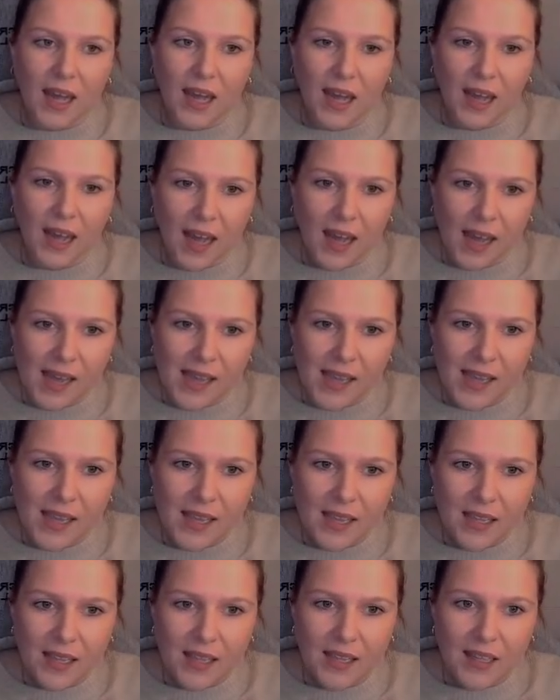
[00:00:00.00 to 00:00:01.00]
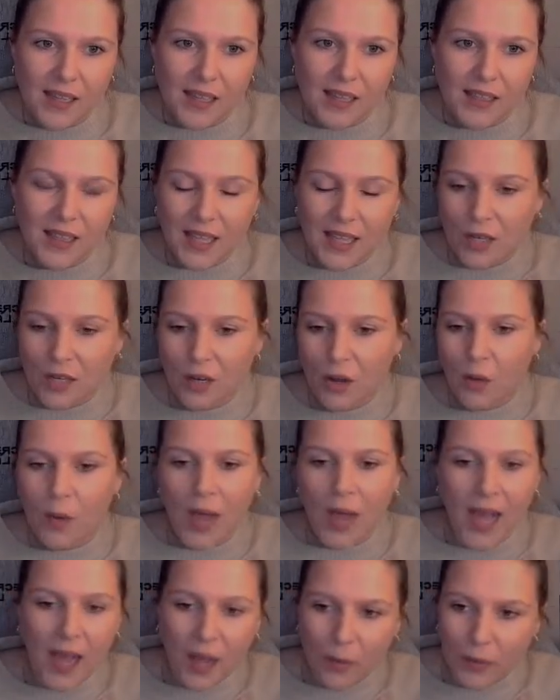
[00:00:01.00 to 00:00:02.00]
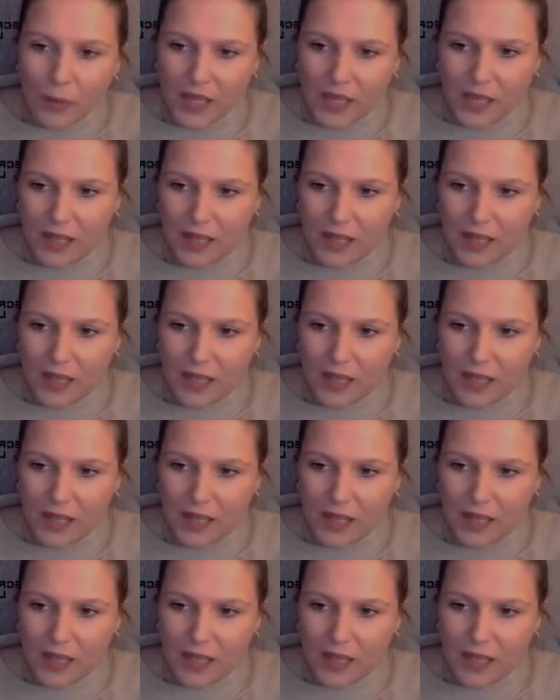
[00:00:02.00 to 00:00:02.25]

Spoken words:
I didn't know how